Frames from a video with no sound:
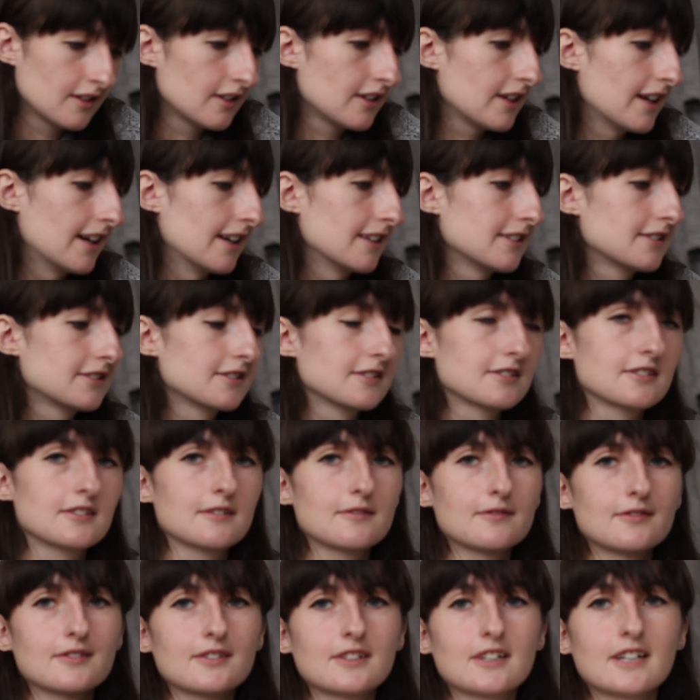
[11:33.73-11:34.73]
Yeah, it's just the
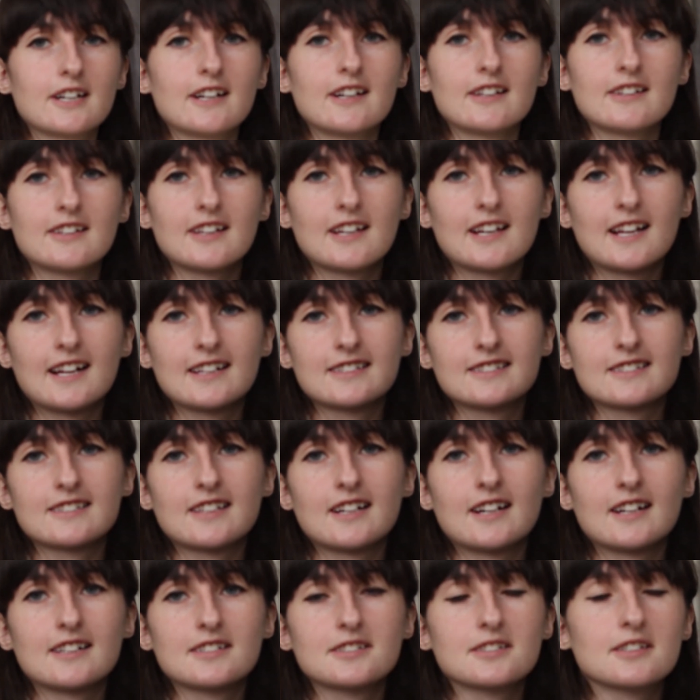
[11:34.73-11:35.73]
letter
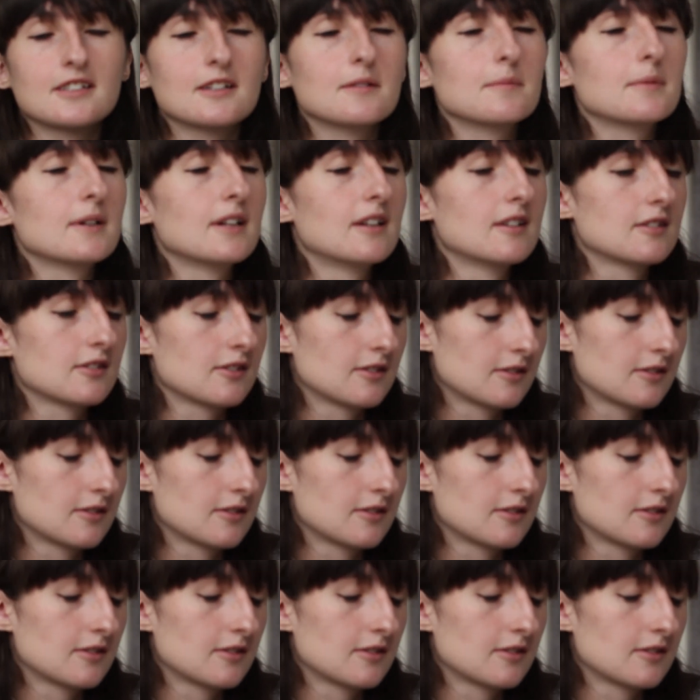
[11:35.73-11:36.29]
that actually appears